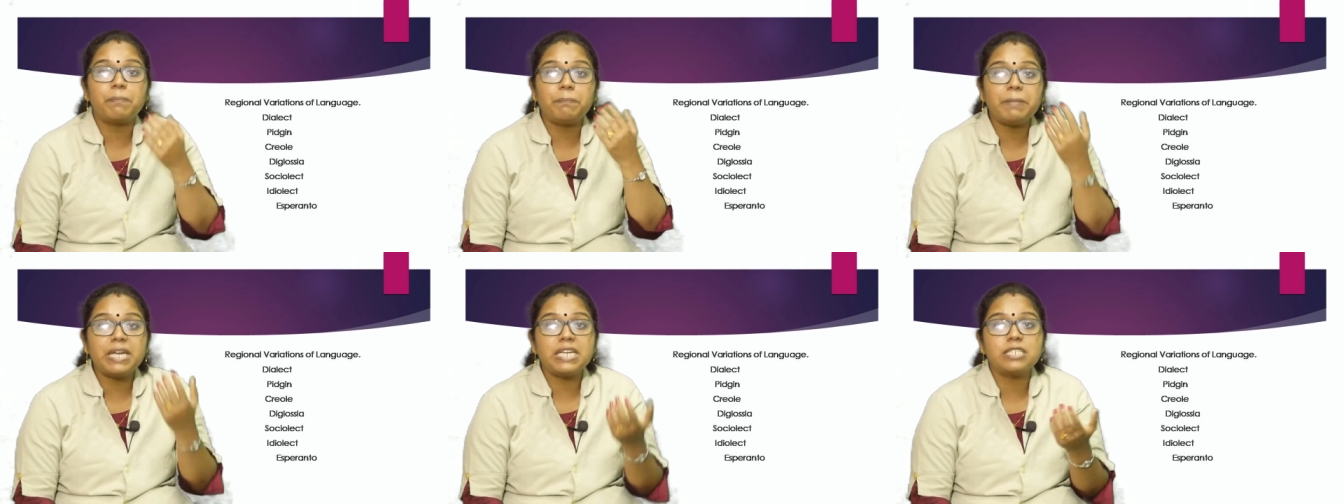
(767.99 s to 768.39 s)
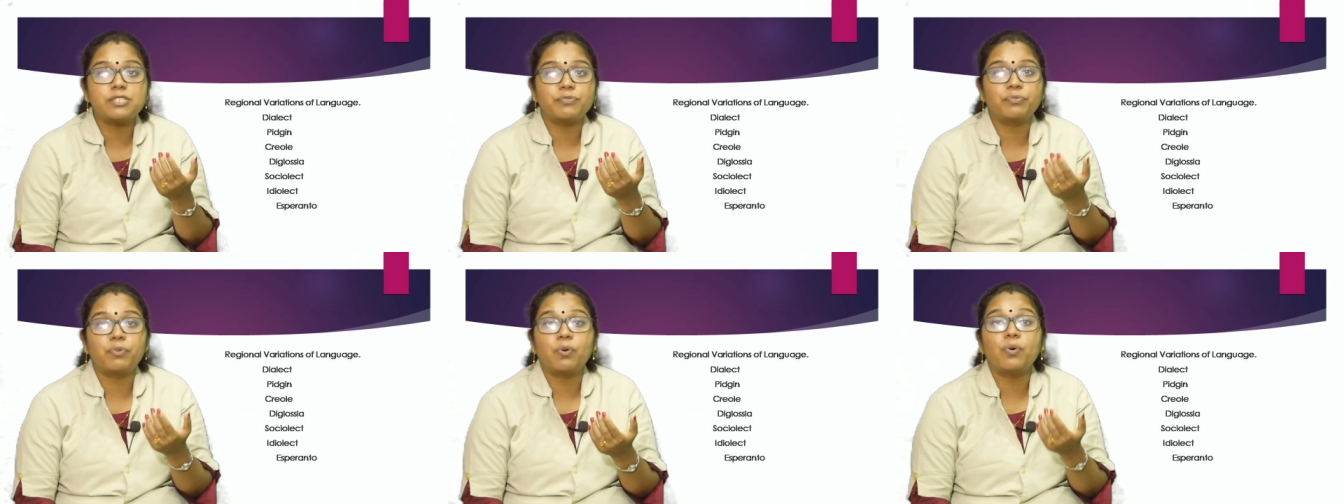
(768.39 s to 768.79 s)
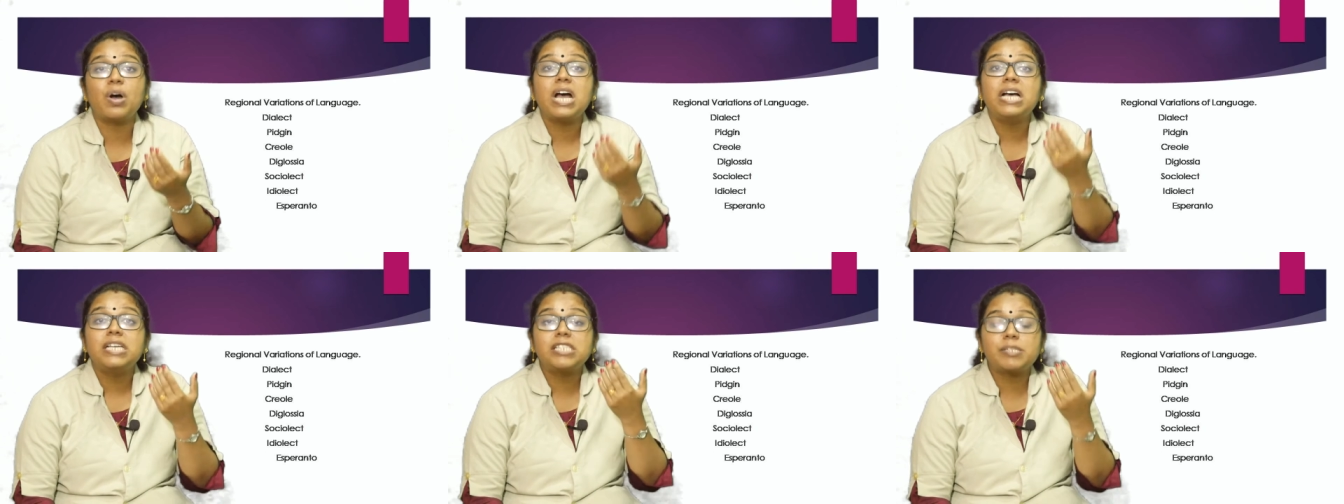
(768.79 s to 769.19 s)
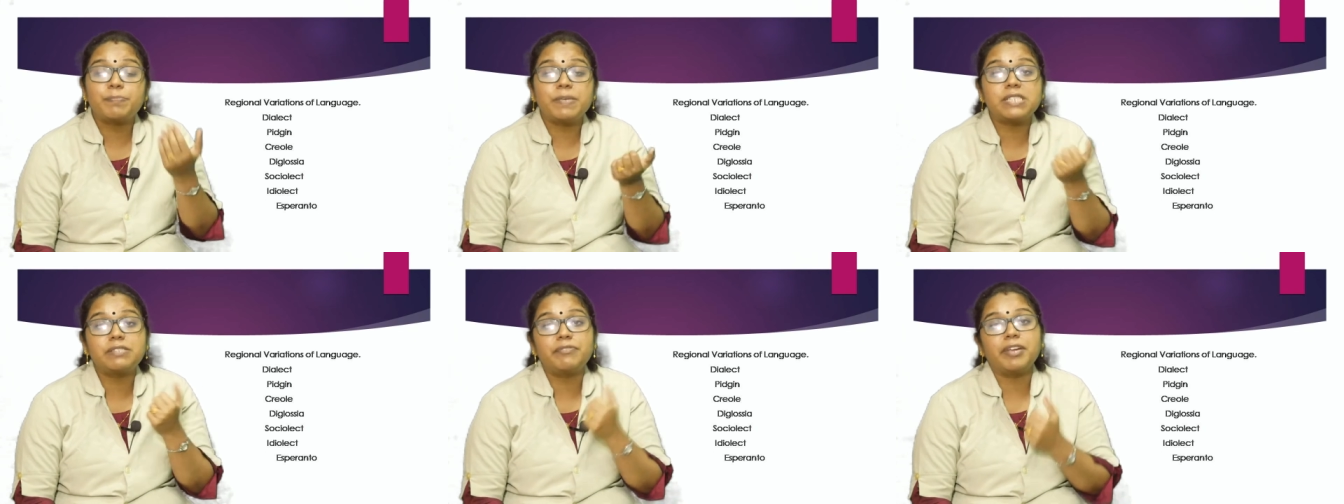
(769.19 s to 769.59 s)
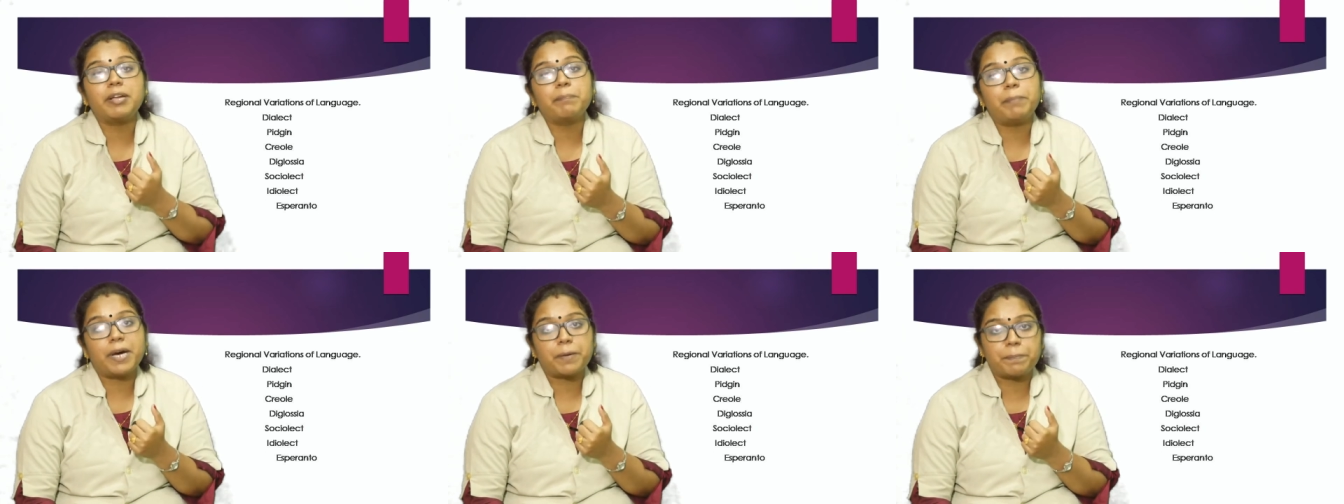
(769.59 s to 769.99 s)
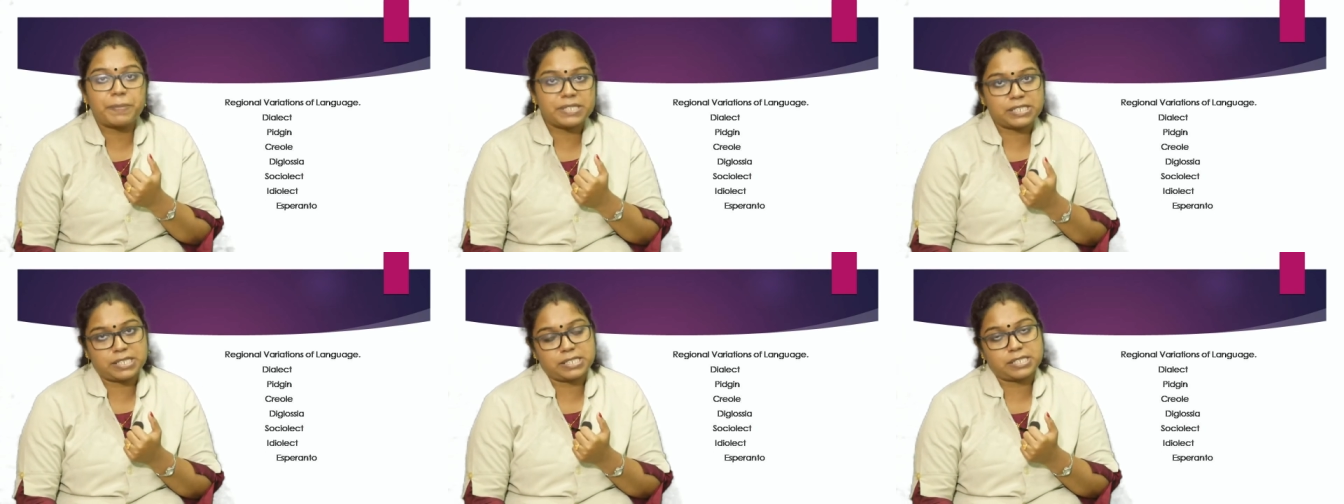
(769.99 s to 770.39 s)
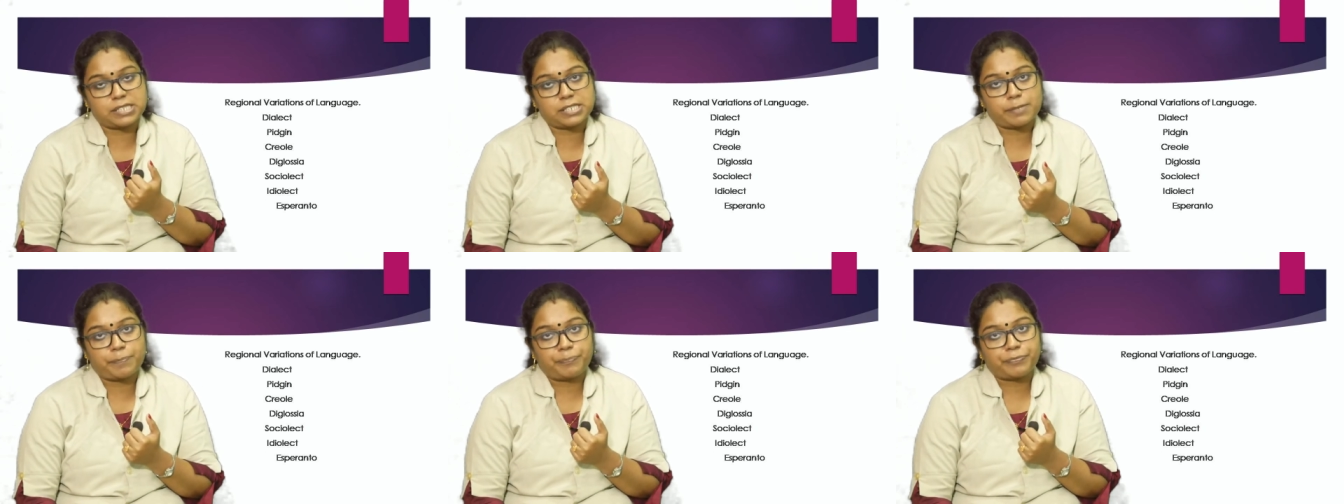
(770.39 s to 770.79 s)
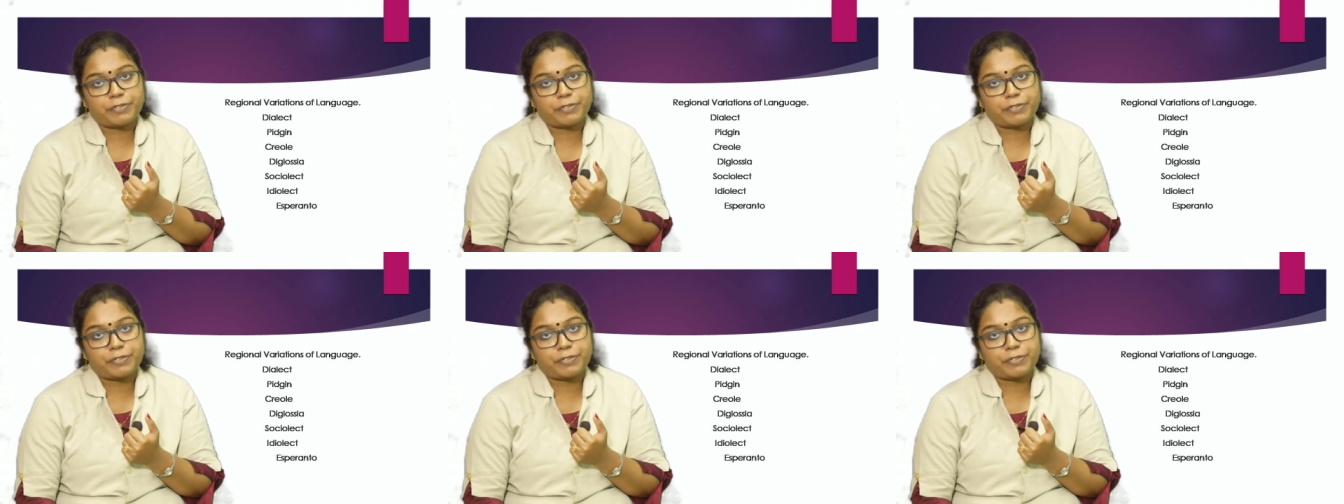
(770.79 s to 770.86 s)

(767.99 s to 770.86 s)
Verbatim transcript: meet for specific purposes.